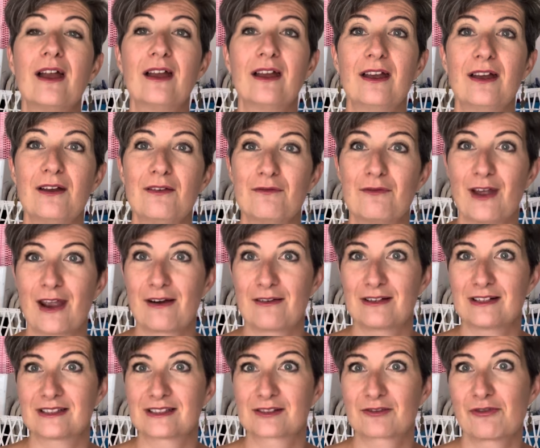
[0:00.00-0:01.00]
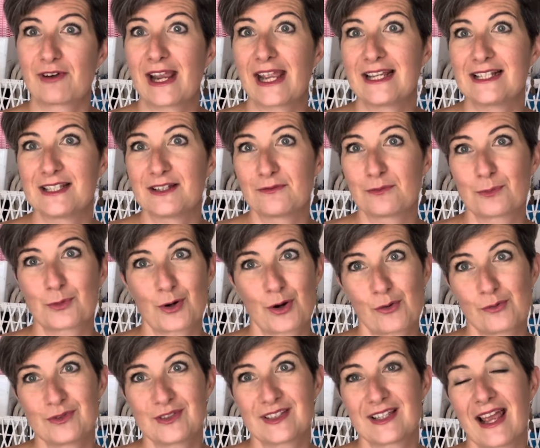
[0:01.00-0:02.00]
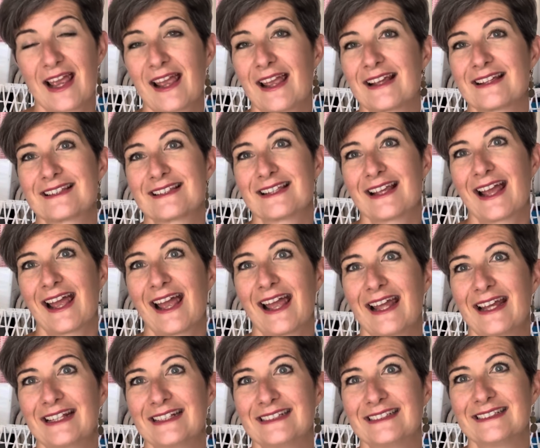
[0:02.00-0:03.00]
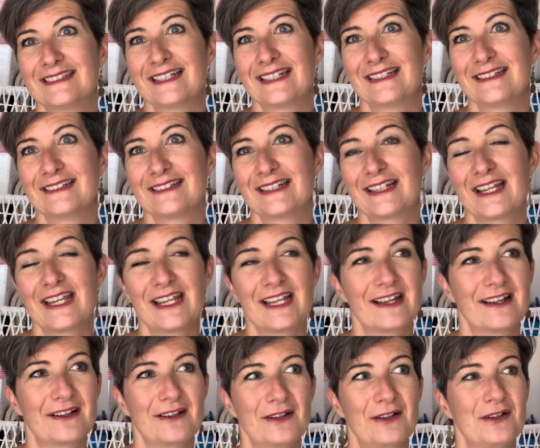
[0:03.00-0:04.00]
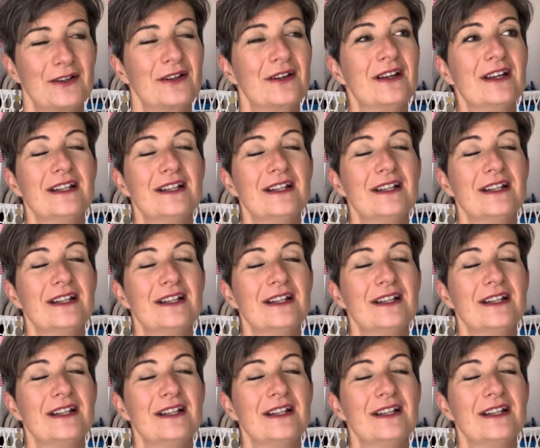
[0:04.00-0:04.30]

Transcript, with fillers: uh, Vera's creative process and hear her